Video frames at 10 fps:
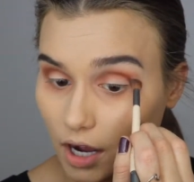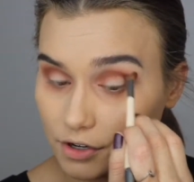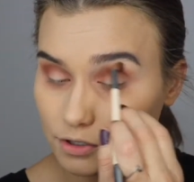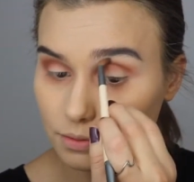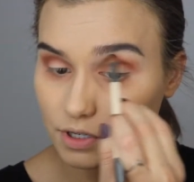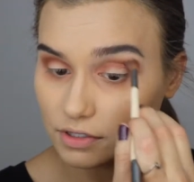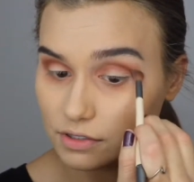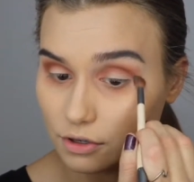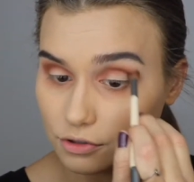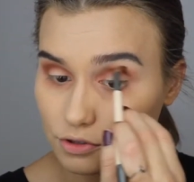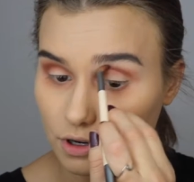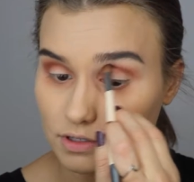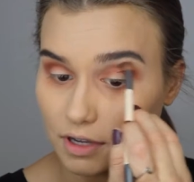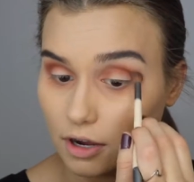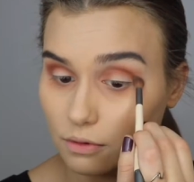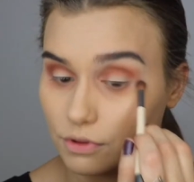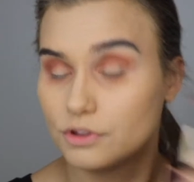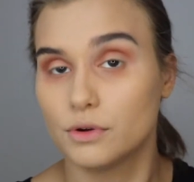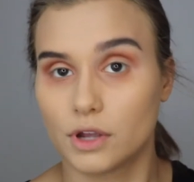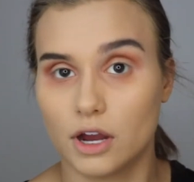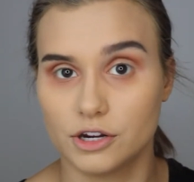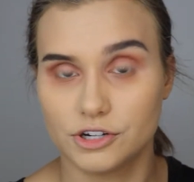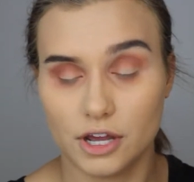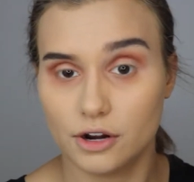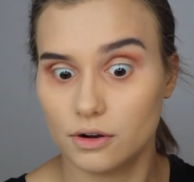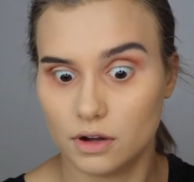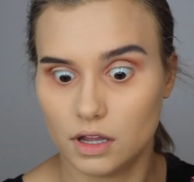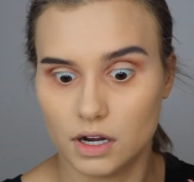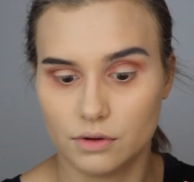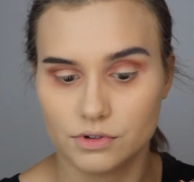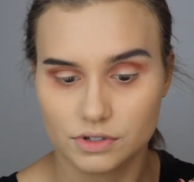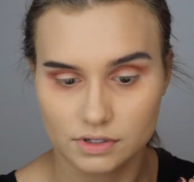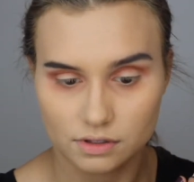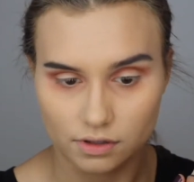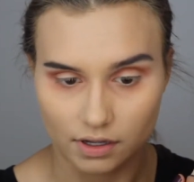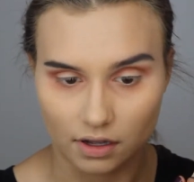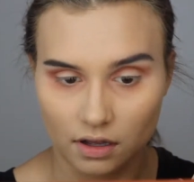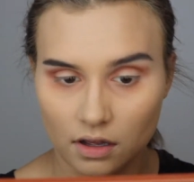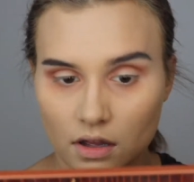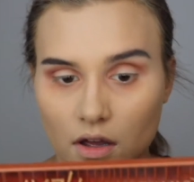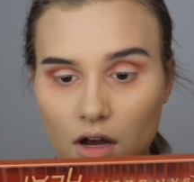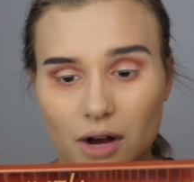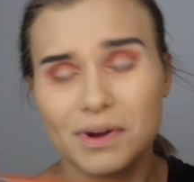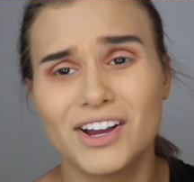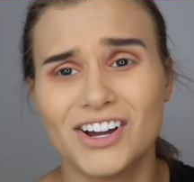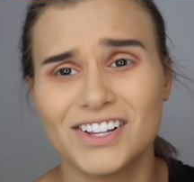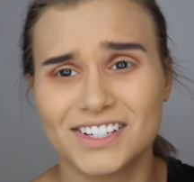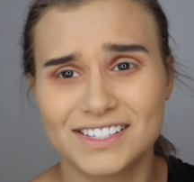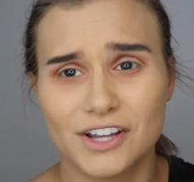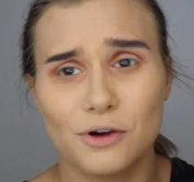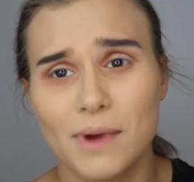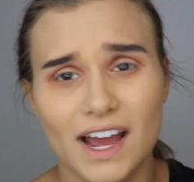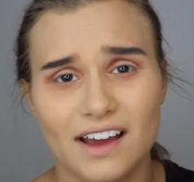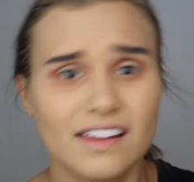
I just would get so stressed out with doing eyeshadow and I would just like, oh my god, it looks so bad.